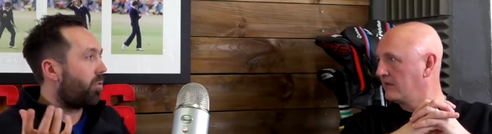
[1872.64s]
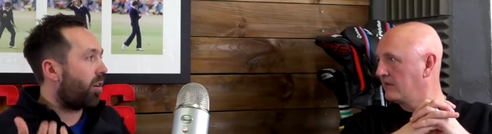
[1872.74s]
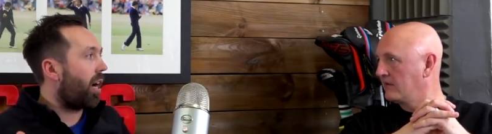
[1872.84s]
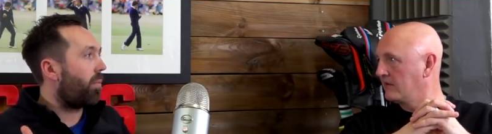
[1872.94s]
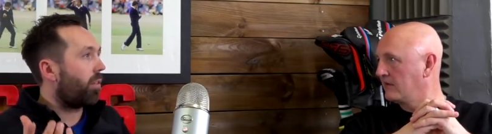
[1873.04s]

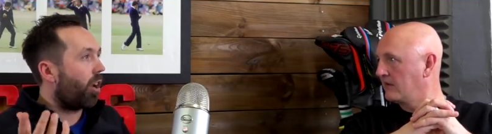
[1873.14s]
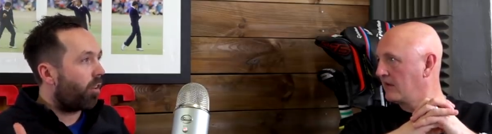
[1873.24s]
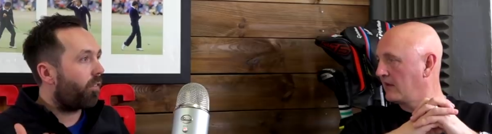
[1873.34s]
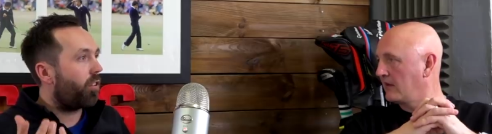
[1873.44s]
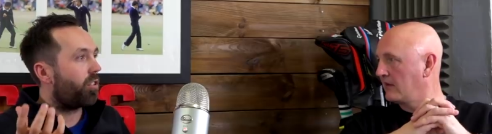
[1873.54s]
Speaker 1: subscribed
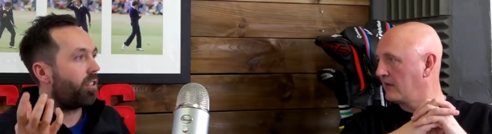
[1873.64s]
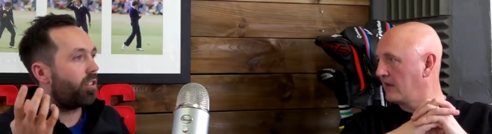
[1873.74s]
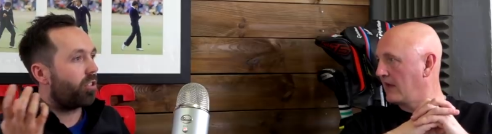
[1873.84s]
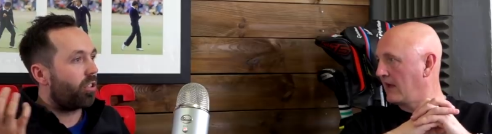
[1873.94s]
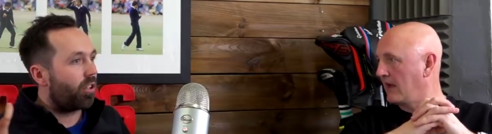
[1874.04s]
golfers
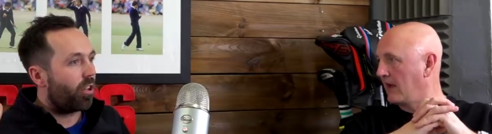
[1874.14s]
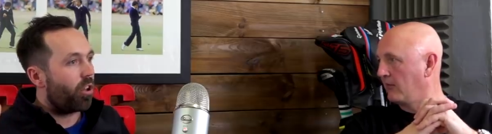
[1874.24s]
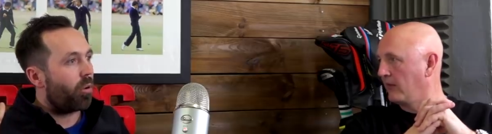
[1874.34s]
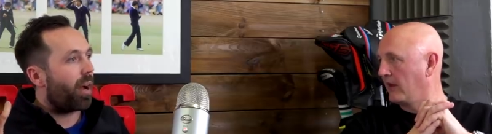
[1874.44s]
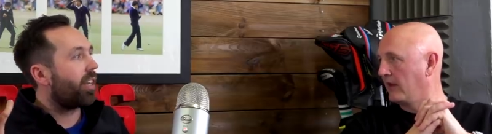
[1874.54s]

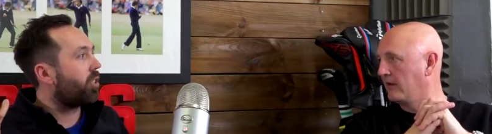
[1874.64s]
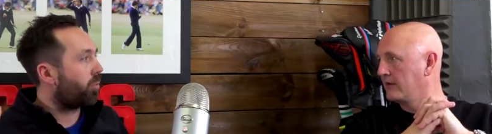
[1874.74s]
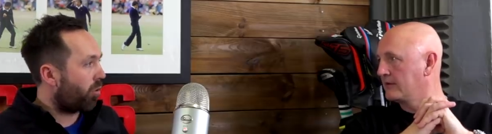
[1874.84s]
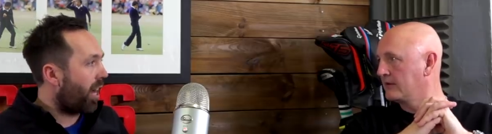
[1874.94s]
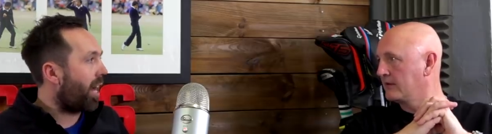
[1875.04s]
who are
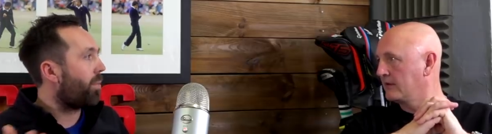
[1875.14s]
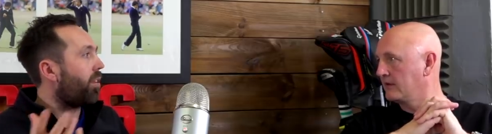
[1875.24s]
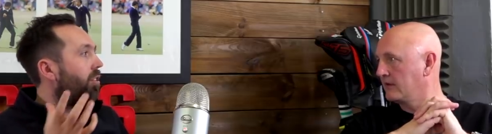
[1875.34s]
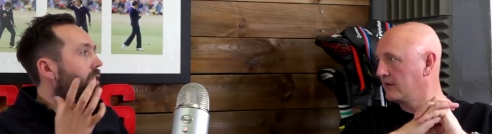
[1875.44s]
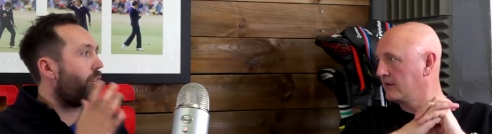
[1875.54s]
subscribed
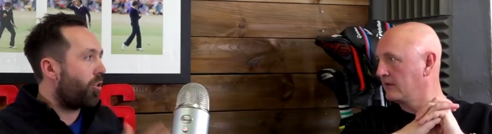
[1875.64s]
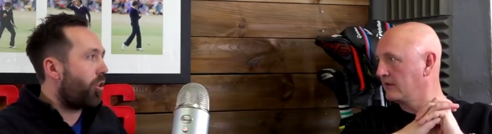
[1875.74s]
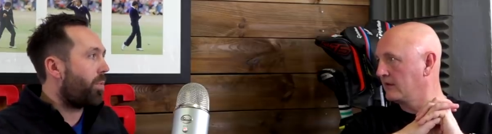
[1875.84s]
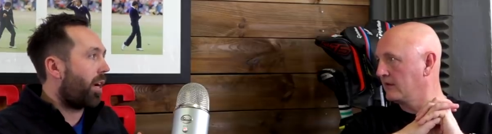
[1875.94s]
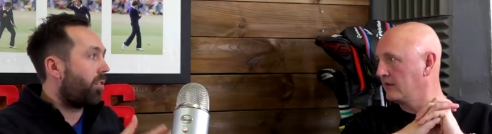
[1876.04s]
to
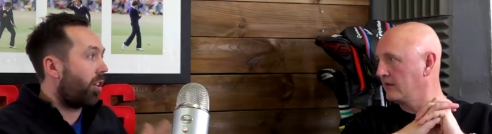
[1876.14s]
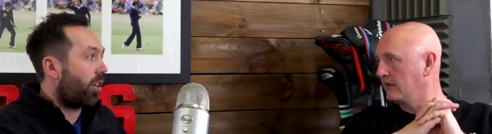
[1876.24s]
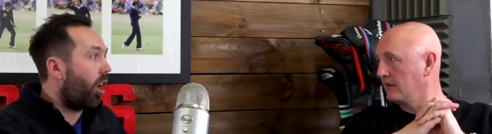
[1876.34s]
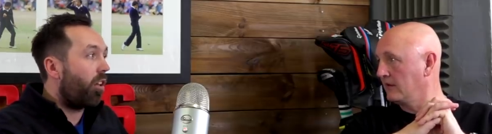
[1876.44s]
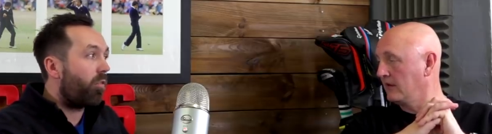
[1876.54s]
YouTube channels
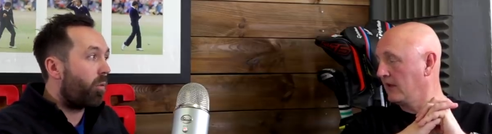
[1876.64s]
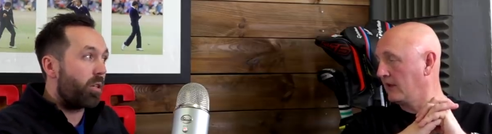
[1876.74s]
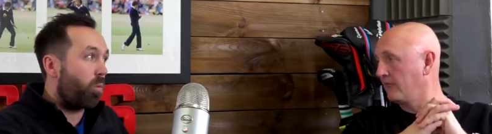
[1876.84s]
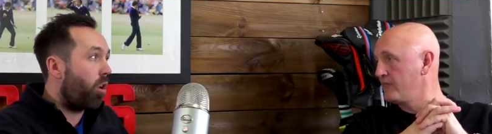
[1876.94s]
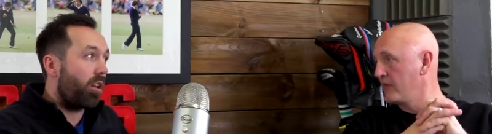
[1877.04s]
on golf, yeah.
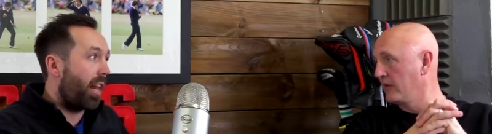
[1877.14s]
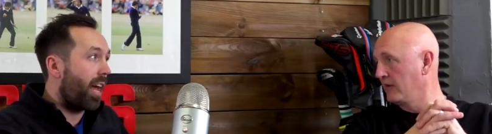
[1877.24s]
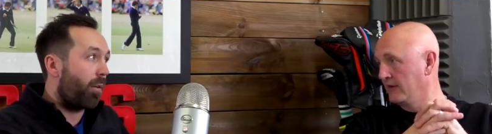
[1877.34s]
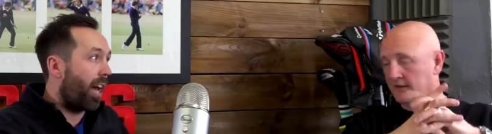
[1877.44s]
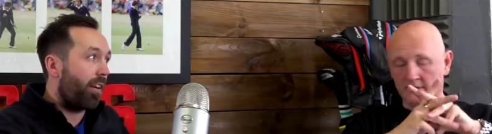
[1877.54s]
which weren't
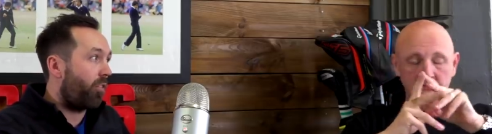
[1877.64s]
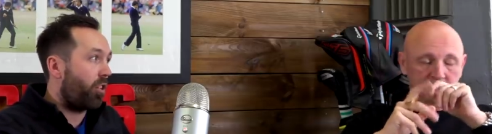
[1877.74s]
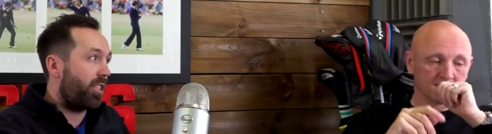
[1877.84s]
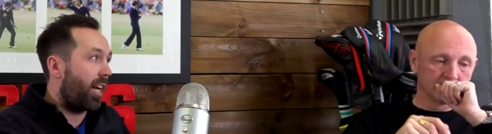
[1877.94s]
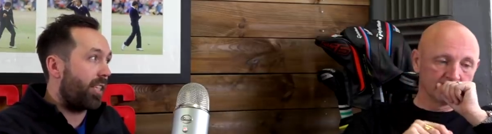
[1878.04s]
there when I
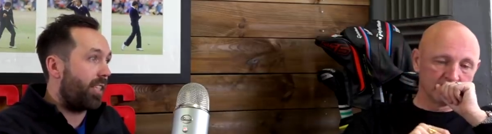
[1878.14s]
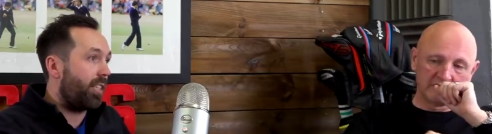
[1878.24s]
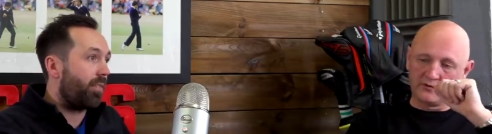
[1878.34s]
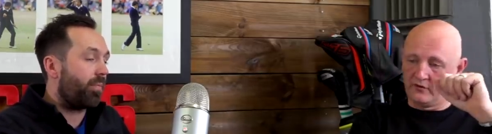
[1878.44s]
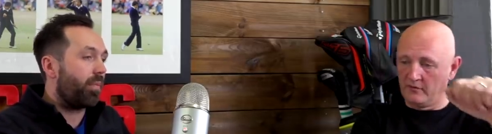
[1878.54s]
first
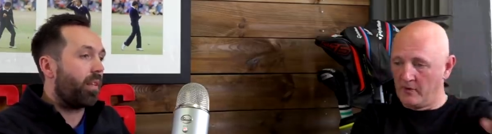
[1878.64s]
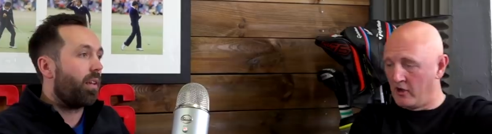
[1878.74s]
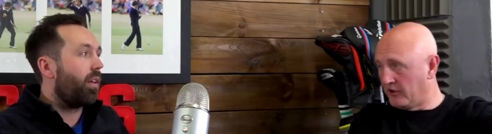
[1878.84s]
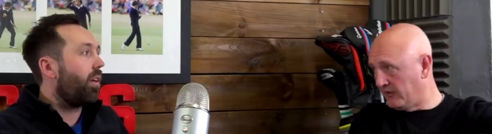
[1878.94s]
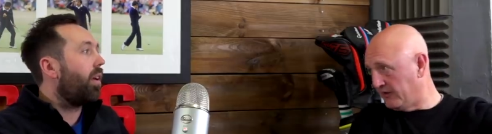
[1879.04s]
started. So
Speaker 2: there's a
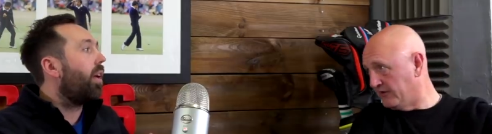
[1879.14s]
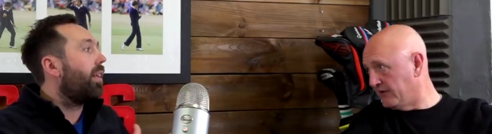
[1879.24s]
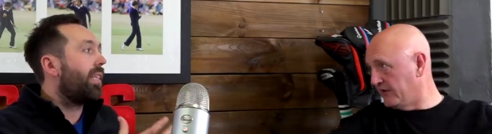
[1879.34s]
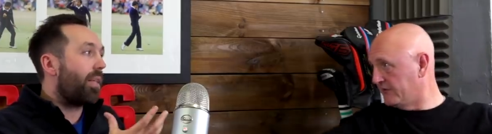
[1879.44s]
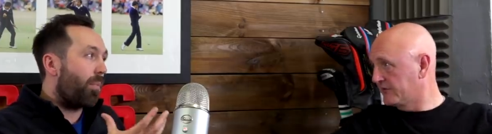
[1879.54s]
market that
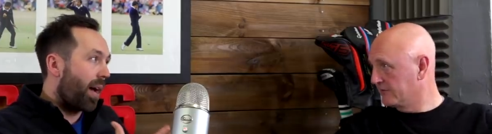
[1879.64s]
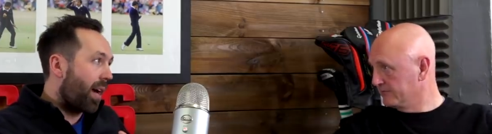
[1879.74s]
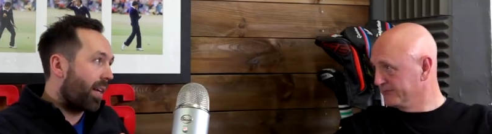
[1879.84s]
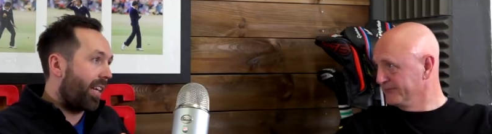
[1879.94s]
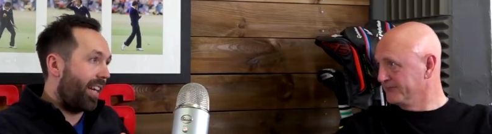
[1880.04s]
exists. There's a
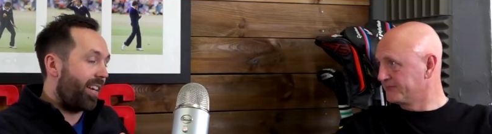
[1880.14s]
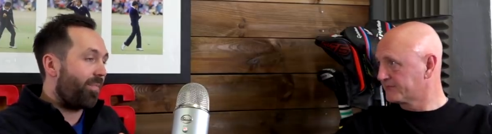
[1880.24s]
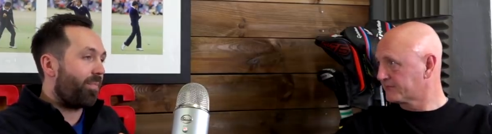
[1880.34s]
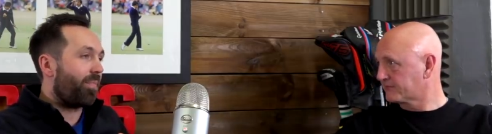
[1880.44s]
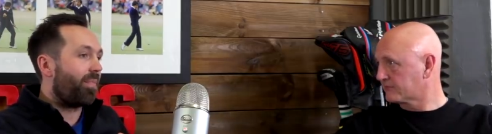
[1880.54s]

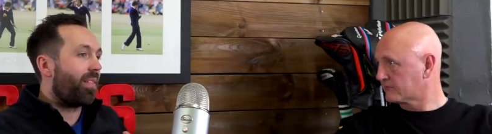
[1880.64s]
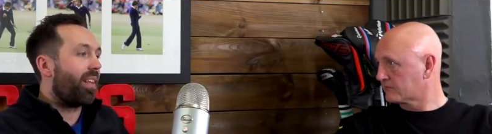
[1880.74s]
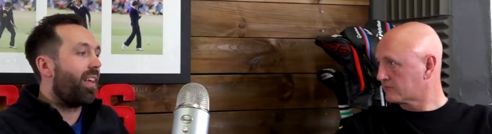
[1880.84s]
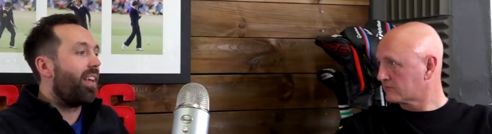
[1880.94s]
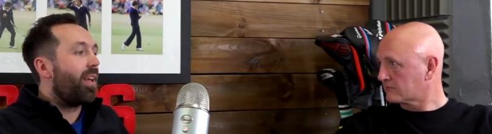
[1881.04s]
Speaker 1: market.
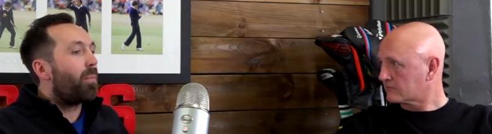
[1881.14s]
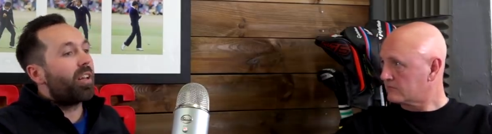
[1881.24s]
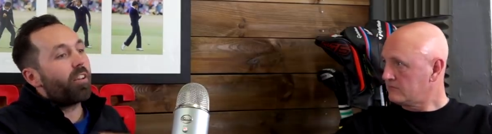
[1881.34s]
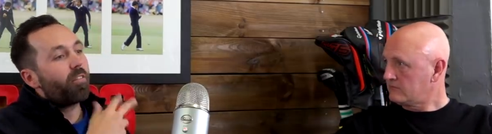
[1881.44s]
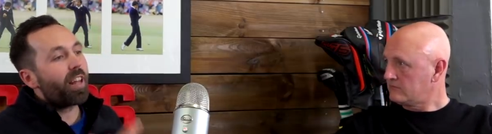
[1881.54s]

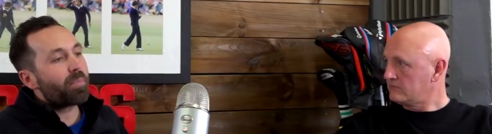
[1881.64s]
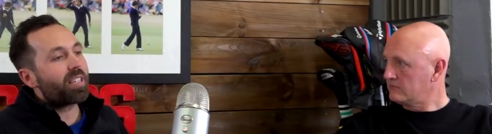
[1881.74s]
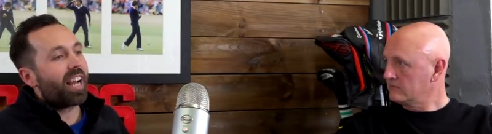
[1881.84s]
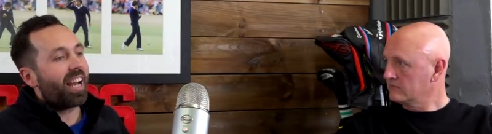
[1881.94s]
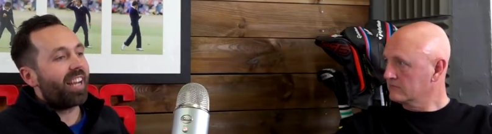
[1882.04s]
But on the flip
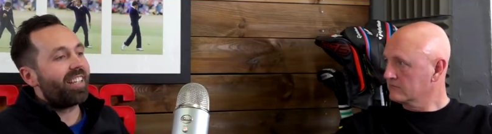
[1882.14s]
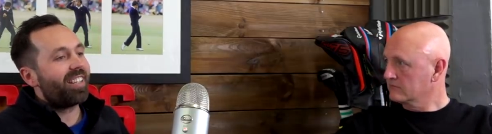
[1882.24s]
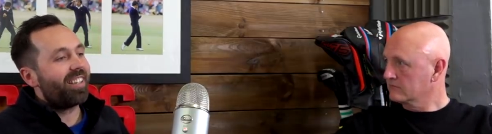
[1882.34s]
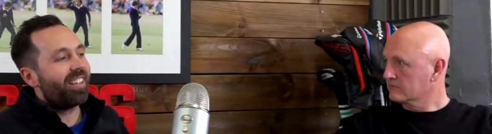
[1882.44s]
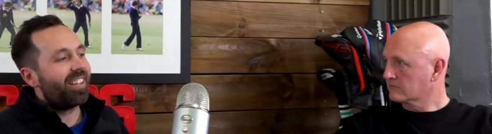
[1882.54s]

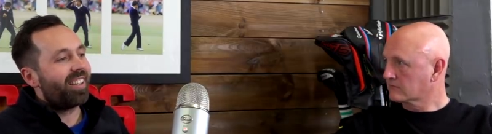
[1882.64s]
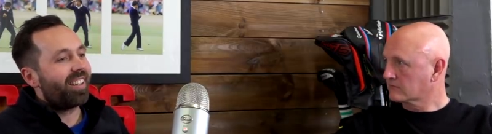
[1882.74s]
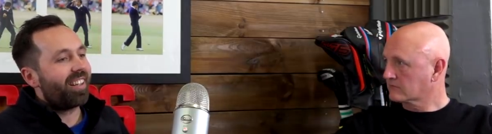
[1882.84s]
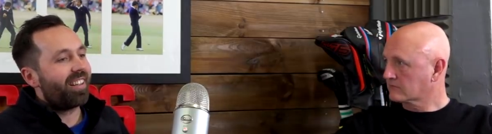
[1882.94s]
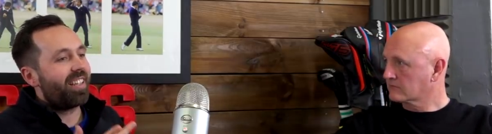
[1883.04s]
side,
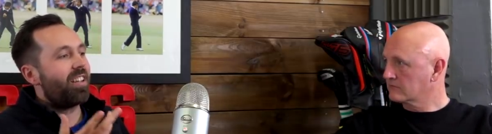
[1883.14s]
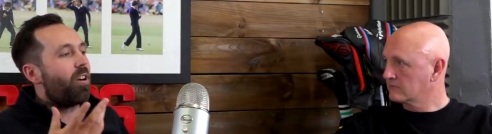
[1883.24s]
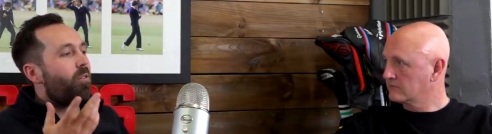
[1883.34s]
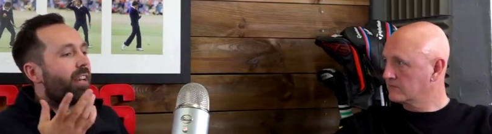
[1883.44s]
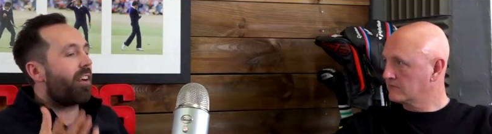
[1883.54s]
there's
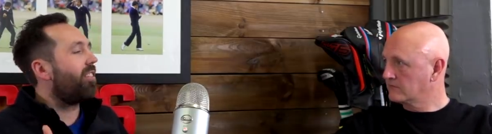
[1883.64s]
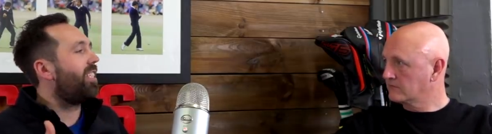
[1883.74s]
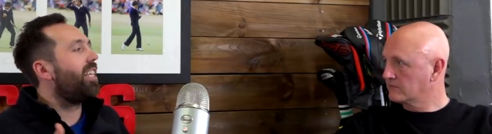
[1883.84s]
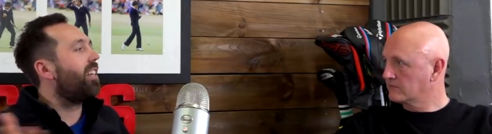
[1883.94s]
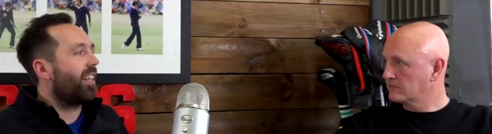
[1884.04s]
no
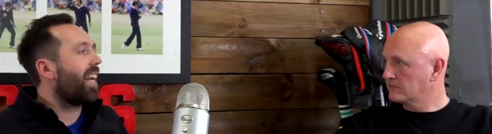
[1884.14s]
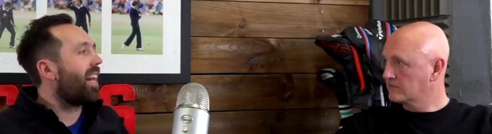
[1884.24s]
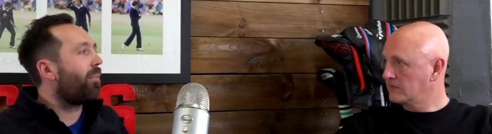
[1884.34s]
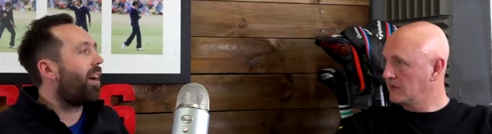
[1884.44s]
guarantee you're going to get